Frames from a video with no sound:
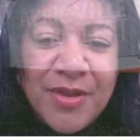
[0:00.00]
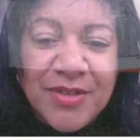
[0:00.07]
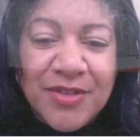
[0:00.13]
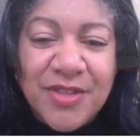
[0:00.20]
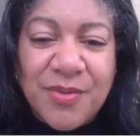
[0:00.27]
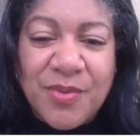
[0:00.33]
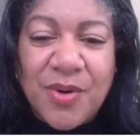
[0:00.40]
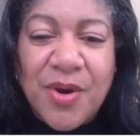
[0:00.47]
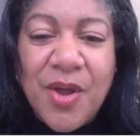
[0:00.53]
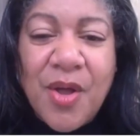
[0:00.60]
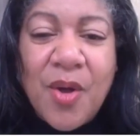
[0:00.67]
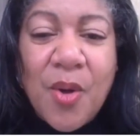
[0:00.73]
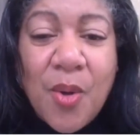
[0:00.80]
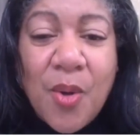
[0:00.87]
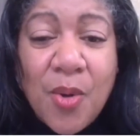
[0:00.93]
because they were
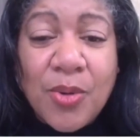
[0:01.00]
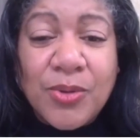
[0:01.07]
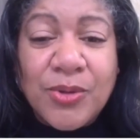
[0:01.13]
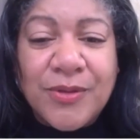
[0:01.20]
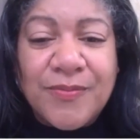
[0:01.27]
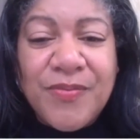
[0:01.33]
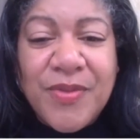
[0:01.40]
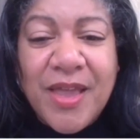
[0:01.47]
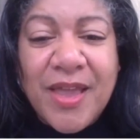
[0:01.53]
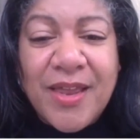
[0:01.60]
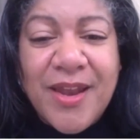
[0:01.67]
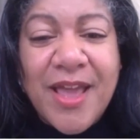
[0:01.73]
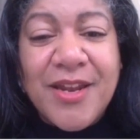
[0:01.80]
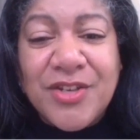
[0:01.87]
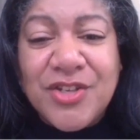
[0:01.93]
old, and
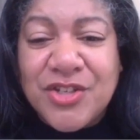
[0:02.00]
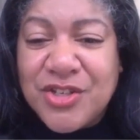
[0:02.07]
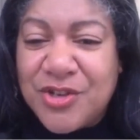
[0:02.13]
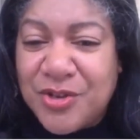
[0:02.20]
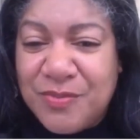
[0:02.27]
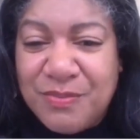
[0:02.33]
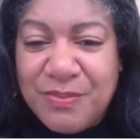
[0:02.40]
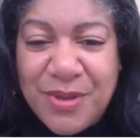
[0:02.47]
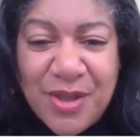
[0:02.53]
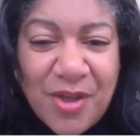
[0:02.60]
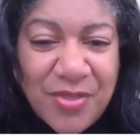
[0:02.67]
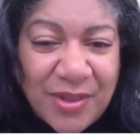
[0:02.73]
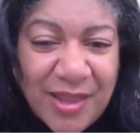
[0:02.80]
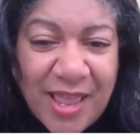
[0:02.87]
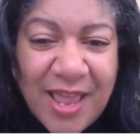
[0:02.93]
Eddie just couldn't be
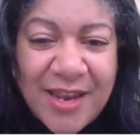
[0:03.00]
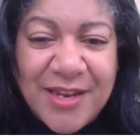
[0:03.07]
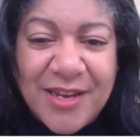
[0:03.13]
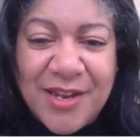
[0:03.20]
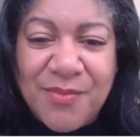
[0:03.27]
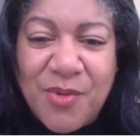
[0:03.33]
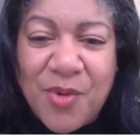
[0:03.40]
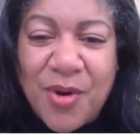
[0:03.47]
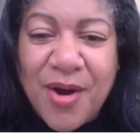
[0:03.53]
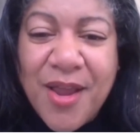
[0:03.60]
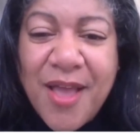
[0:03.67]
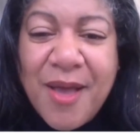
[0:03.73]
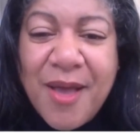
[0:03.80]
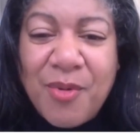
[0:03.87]
on the land anymore.